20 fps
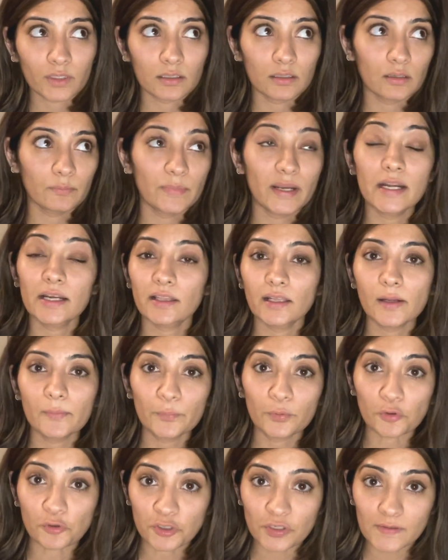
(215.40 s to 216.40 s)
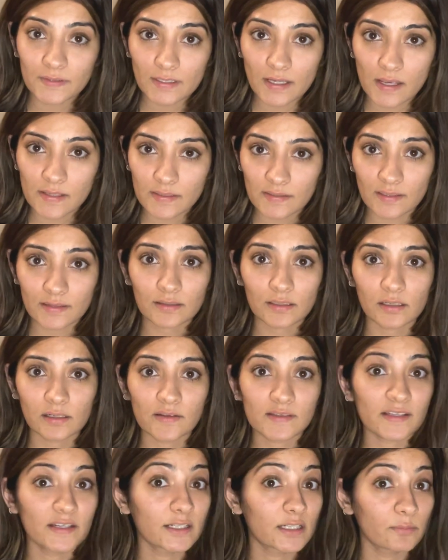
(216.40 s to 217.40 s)
maintaining portion sizes, and third
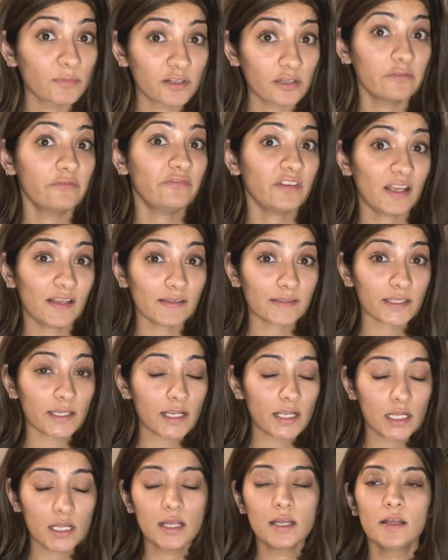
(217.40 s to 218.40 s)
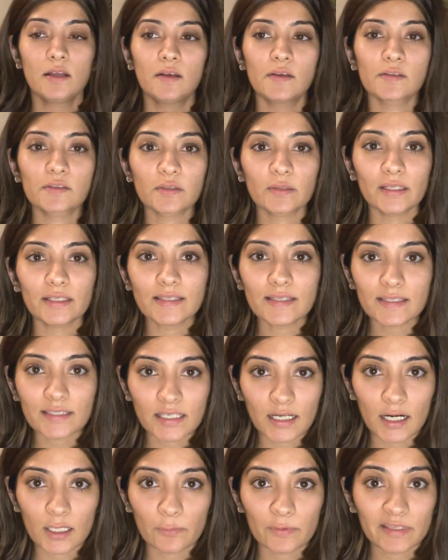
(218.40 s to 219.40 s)
is intermittent fasting. So let's
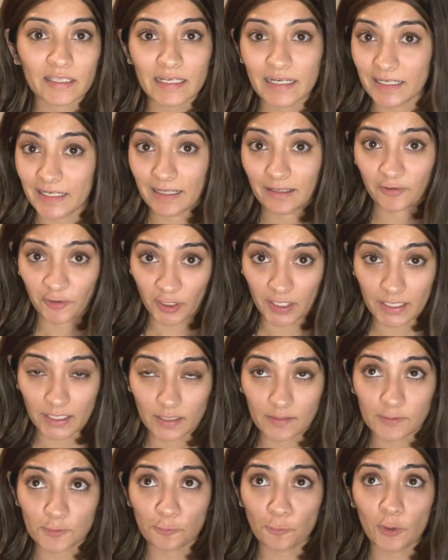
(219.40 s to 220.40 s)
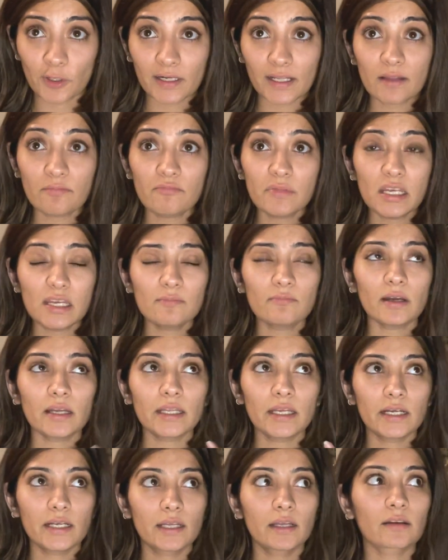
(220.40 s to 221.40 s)
start with eating right. So what I mean by
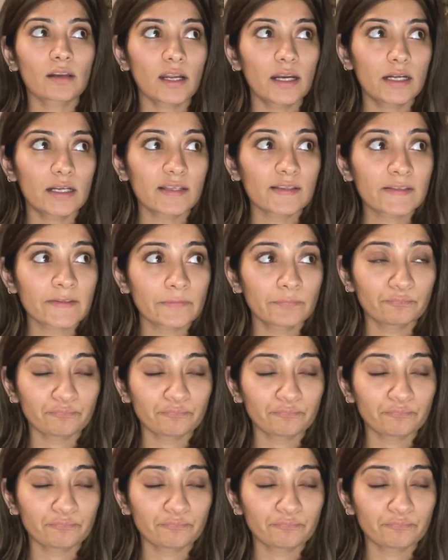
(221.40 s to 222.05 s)
eating right is,